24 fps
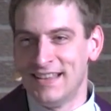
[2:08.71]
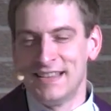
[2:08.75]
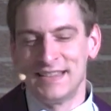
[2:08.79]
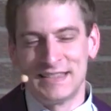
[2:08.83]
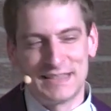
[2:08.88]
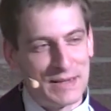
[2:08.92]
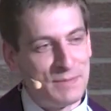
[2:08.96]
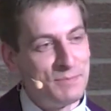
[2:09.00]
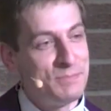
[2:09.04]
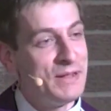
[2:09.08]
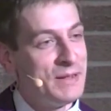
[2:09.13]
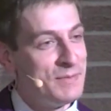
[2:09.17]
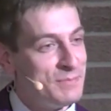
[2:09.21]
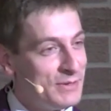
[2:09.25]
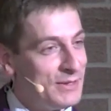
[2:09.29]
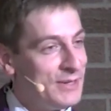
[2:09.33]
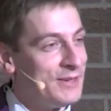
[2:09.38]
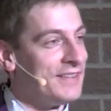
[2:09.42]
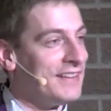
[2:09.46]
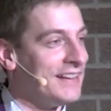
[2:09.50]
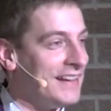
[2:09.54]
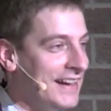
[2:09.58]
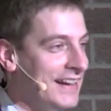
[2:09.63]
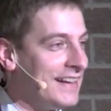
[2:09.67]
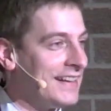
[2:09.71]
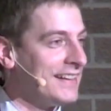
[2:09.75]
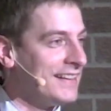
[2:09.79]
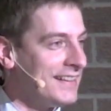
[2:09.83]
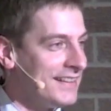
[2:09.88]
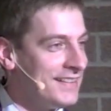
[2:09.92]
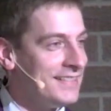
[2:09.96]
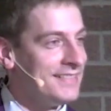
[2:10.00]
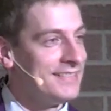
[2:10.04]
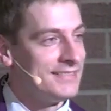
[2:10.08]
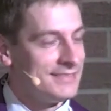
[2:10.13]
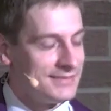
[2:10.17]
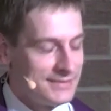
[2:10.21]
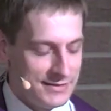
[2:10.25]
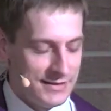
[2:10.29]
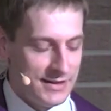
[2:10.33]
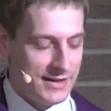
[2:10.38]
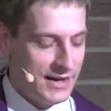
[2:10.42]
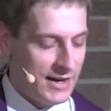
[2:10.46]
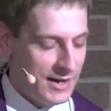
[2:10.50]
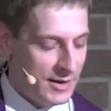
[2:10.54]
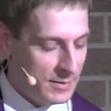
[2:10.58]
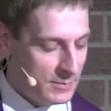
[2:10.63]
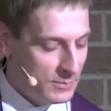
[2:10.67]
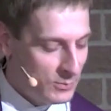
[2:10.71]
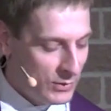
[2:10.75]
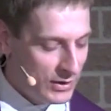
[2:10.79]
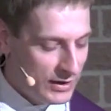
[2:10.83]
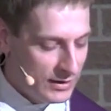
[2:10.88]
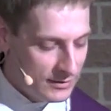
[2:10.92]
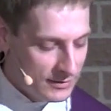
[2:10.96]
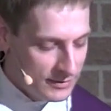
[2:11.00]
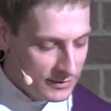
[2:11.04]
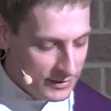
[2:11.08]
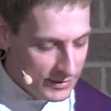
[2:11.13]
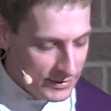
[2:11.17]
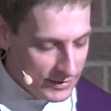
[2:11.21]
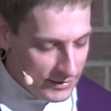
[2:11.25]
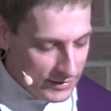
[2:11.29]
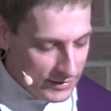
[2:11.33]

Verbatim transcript: Some people are nodding. Uh, well,